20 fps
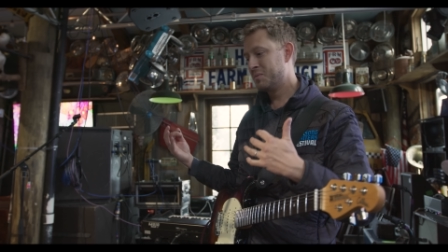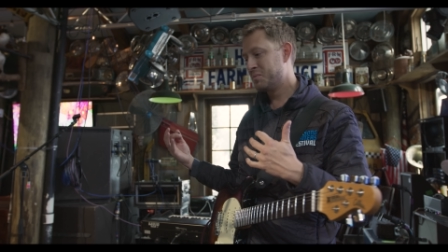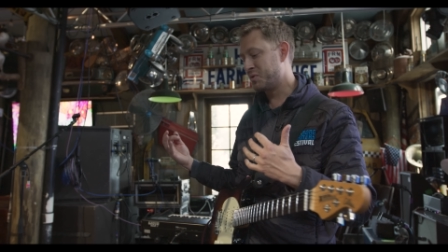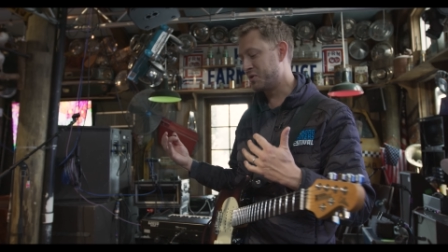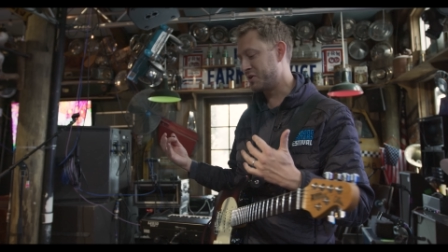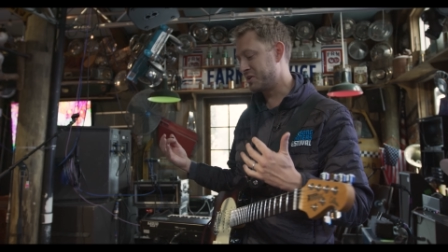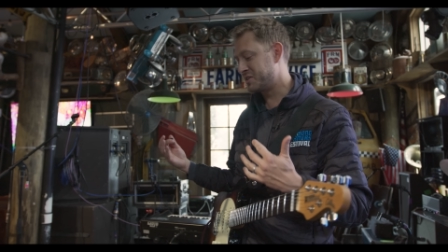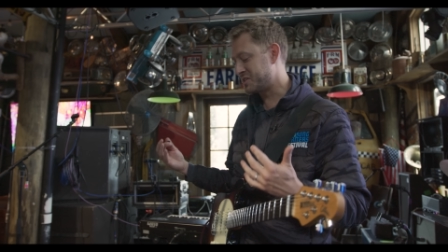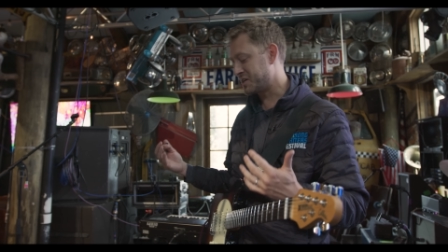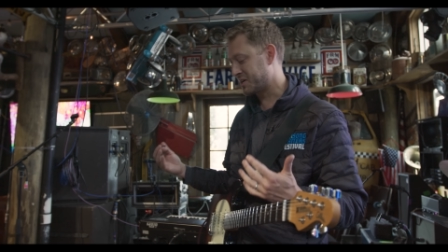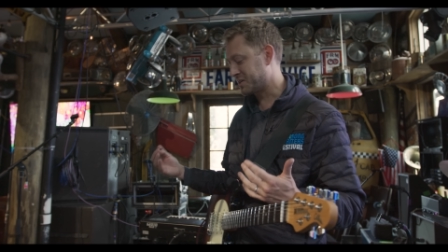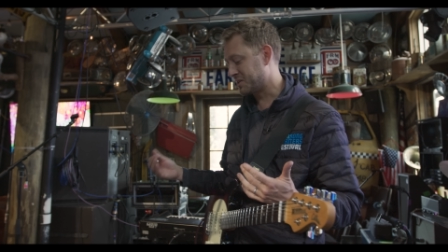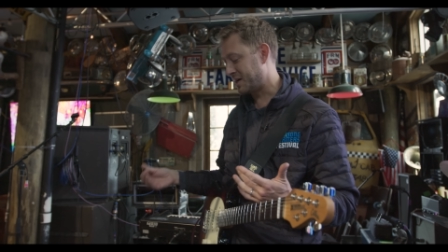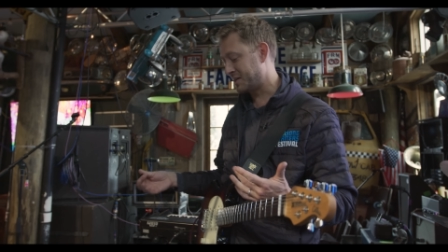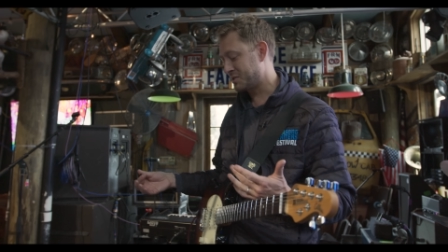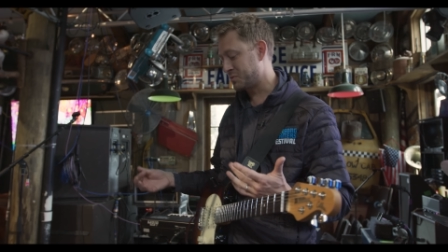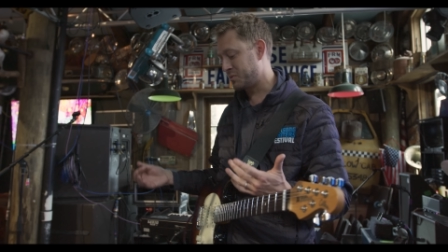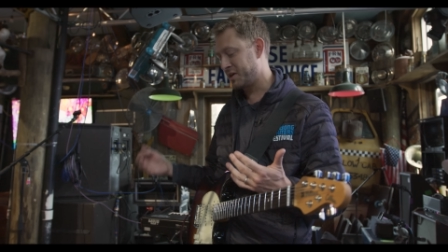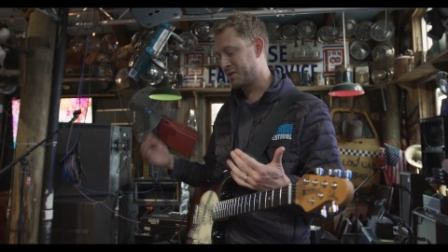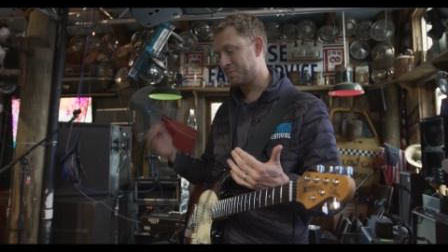pretty sick
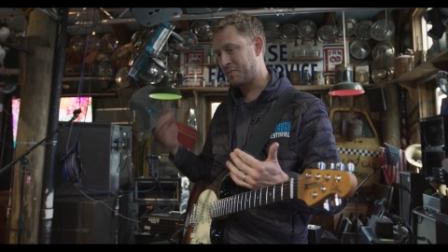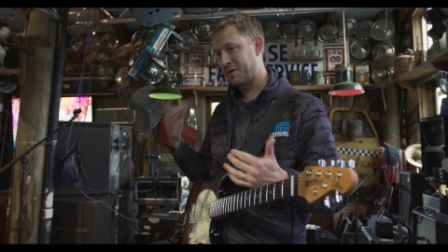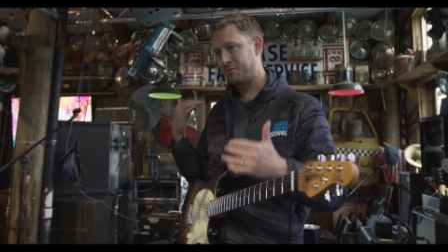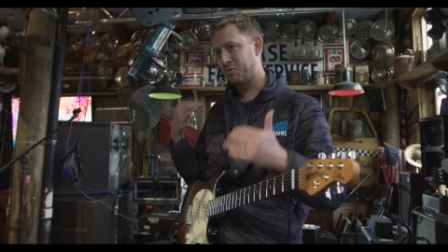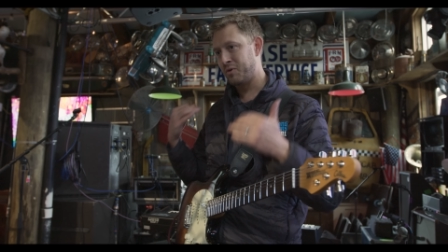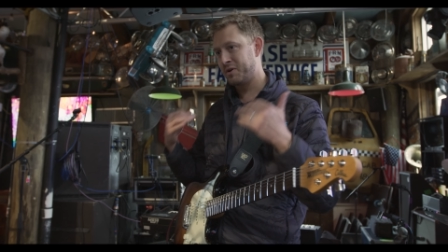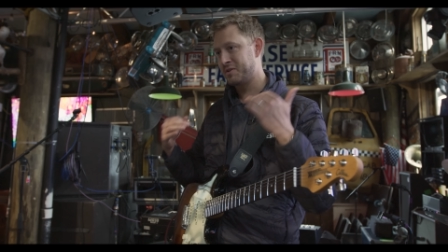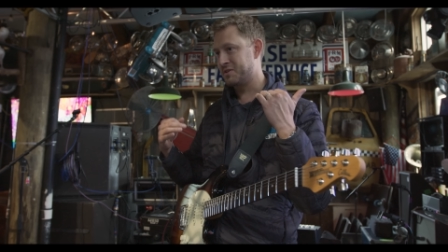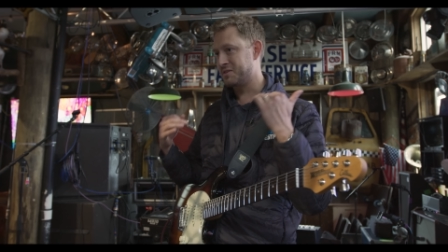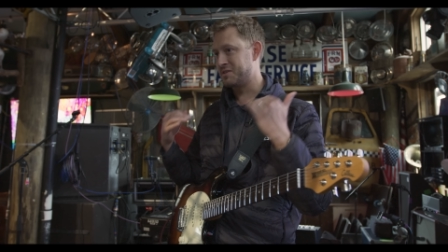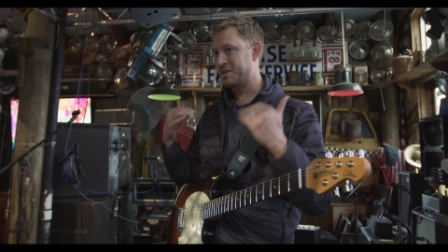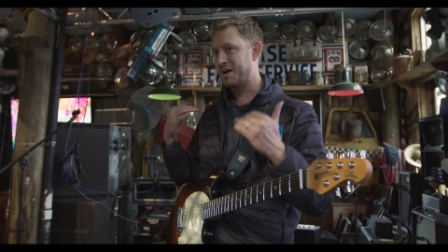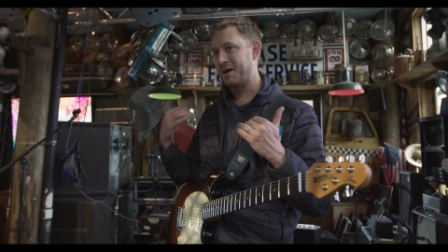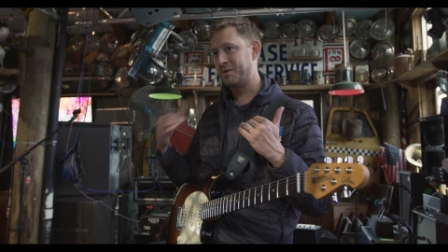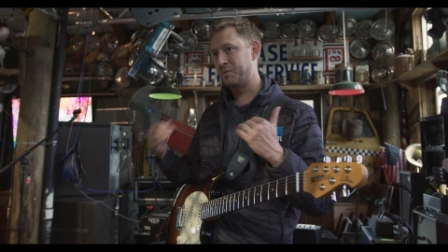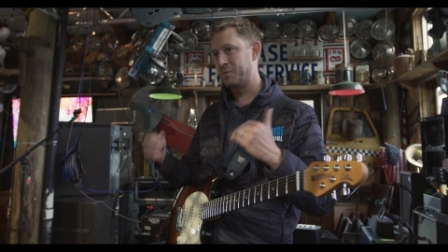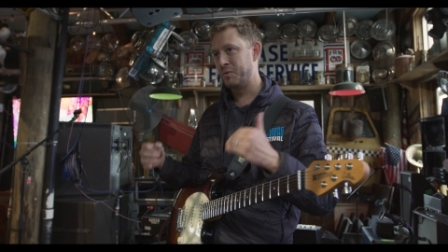last week. My voice is not